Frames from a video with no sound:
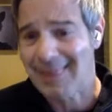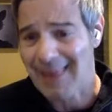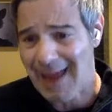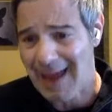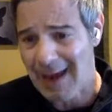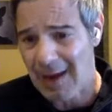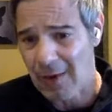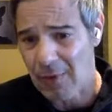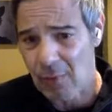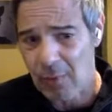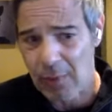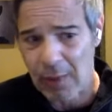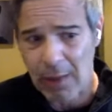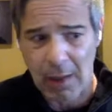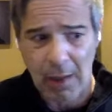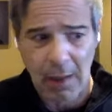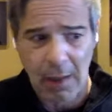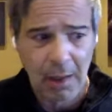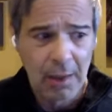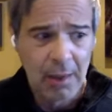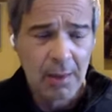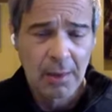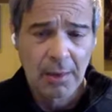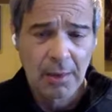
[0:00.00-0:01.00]
that
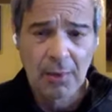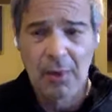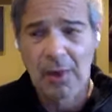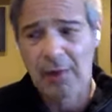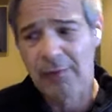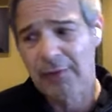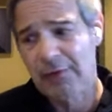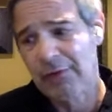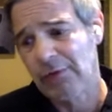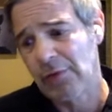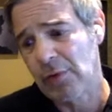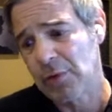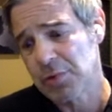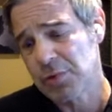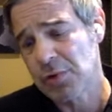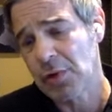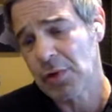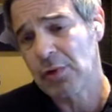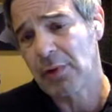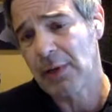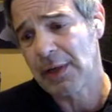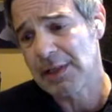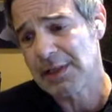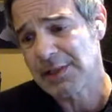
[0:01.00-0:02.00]
where you have a social
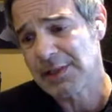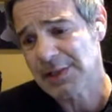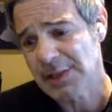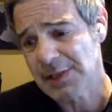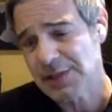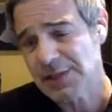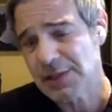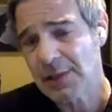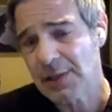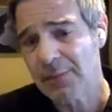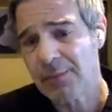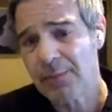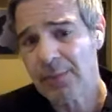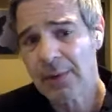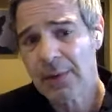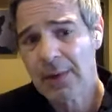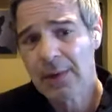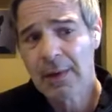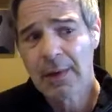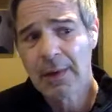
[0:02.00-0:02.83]
credit system